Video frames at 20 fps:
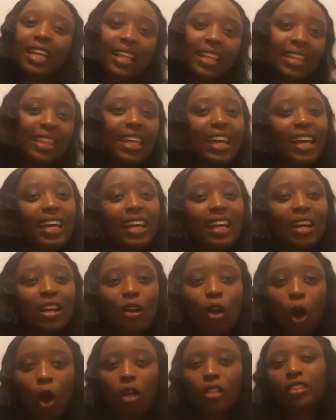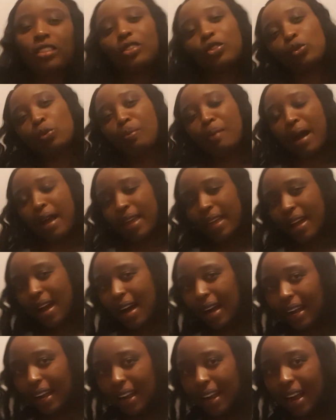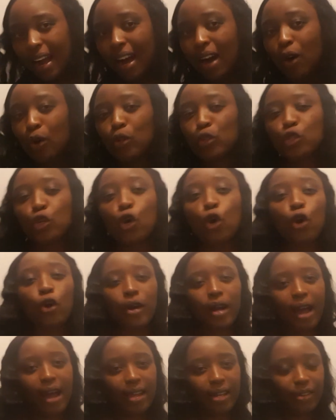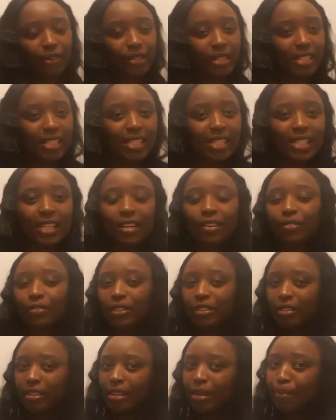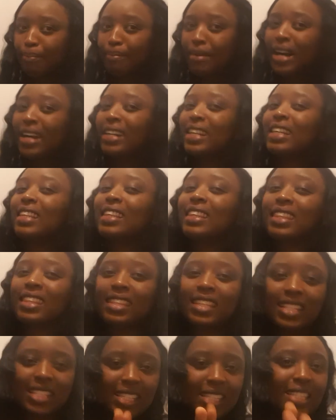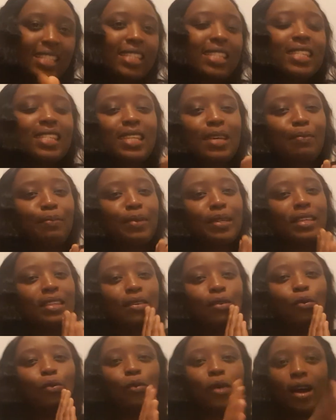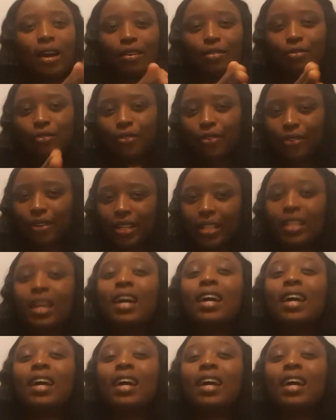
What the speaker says: They got to my account or I received the money. This is simply the word for it.